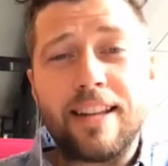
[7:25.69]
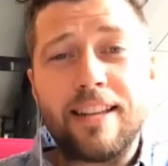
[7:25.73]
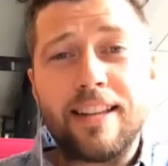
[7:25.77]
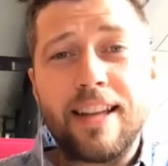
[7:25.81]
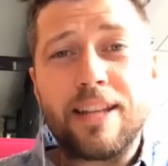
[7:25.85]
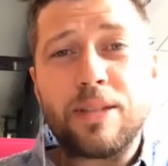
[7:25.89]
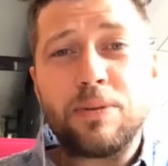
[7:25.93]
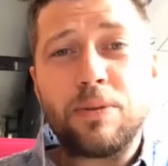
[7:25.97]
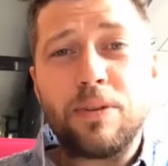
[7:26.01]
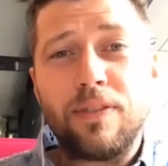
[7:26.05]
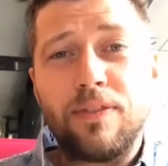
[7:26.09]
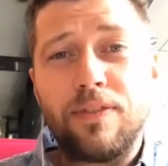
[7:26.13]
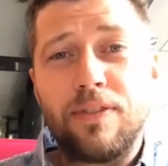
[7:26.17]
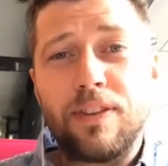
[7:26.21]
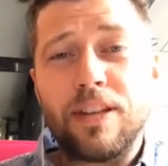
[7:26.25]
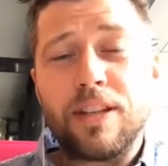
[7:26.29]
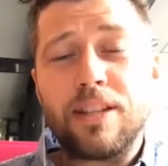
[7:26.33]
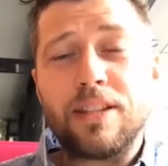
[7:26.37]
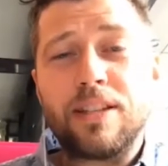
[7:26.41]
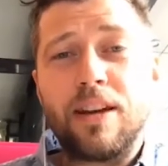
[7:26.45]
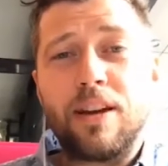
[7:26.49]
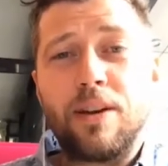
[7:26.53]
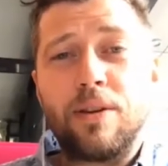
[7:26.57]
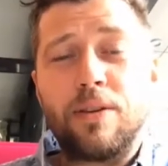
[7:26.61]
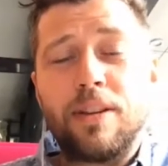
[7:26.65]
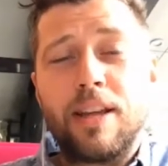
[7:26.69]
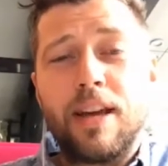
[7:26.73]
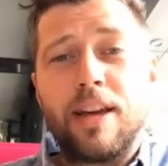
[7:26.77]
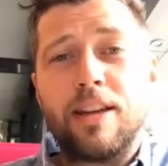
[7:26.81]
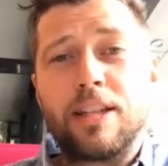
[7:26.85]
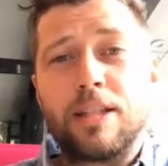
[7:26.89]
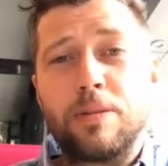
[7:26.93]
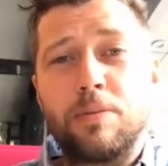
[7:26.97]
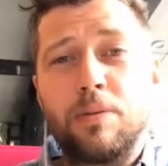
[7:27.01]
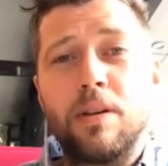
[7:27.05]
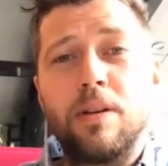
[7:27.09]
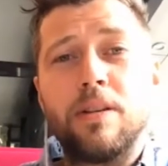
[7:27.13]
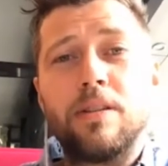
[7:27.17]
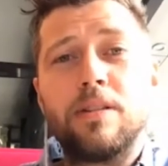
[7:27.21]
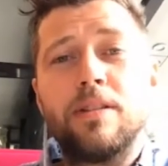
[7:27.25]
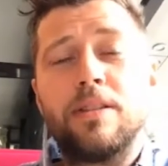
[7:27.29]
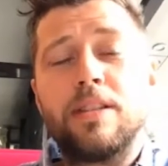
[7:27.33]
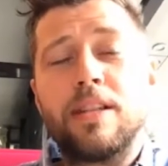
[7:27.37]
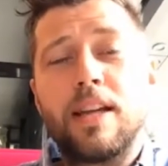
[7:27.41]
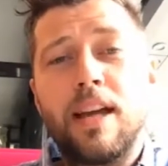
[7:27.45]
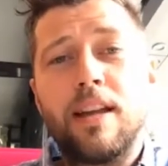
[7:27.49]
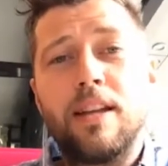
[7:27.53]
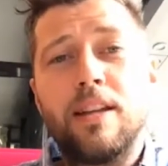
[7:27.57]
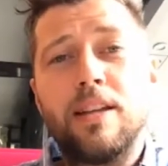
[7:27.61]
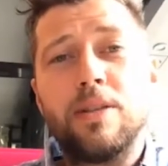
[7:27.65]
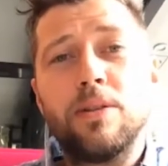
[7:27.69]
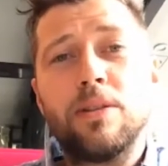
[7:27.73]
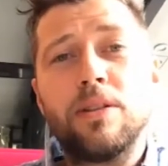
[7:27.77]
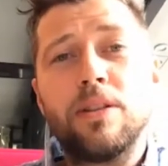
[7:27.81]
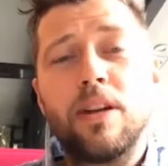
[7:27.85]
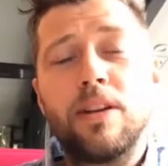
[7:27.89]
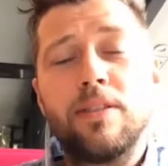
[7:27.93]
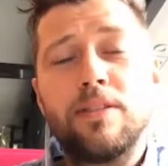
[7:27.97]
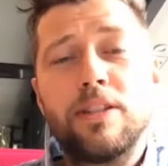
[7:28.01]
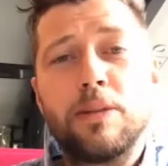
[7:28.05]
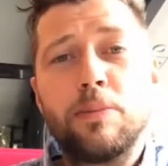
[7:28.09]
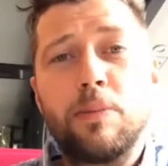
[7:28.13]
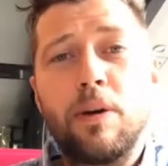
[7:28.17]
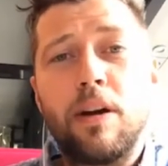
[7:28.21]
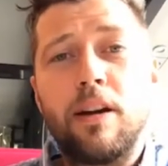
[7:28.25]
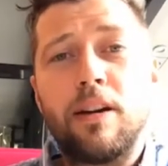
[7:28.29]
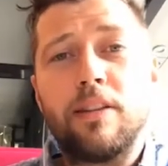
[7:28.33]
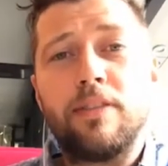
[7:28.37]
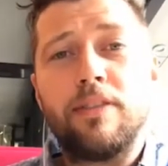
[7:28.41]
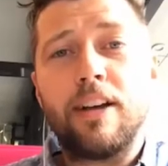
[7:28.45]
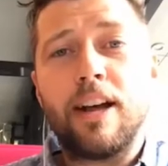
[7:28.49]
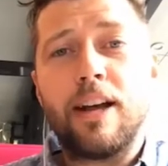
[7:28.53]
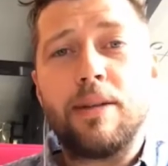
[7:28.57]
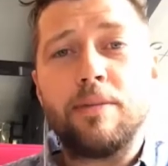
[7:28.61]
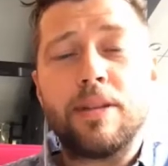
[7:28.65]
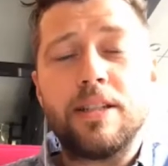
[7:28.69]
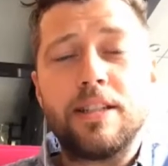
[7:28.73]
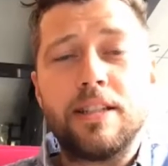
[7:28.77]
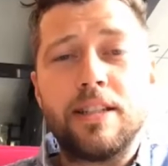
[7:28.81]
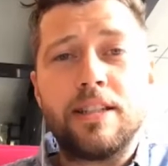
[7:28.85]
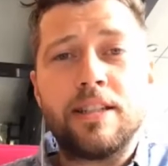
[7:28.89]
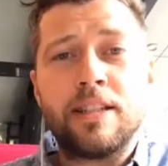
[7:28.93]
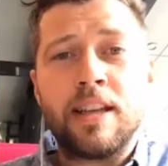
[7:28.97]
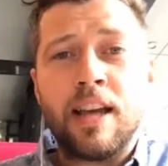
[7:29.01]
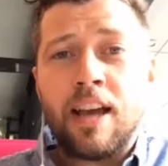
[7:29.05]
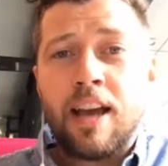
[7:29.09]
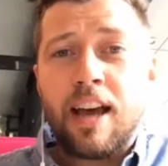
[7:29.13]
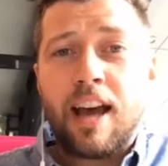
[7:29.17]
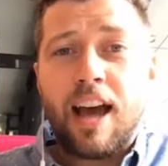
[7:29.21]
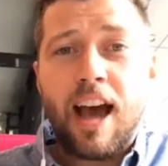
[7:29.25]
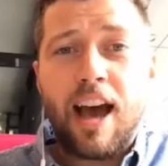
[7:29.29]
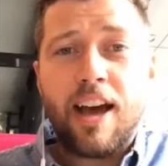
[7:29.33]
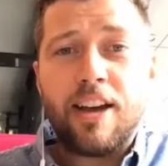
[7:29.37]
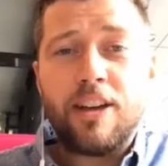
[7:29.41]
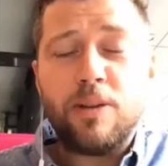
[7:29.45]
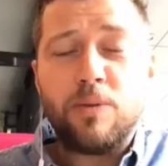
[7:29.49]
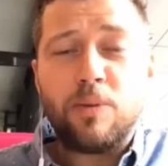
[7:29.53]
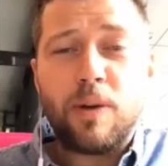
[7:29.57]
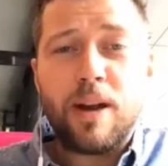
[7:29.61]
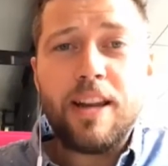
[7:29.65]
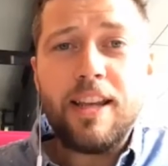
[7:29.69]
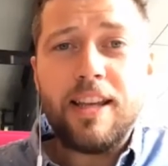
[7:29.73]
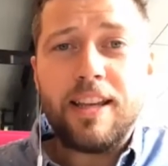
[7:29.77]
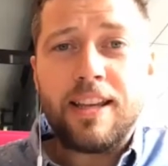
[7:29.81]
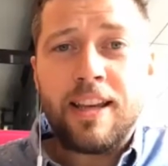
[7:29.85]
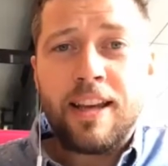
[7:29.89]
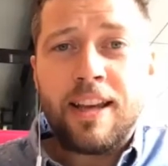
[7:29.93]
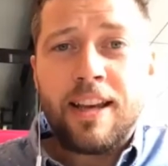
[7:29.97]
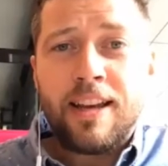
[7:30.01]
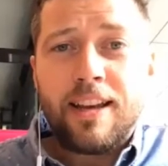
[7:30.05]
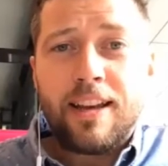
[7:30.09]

And that's what it feels like with our experience of chatting to a lot of aspiring farmers. It's, are you ready?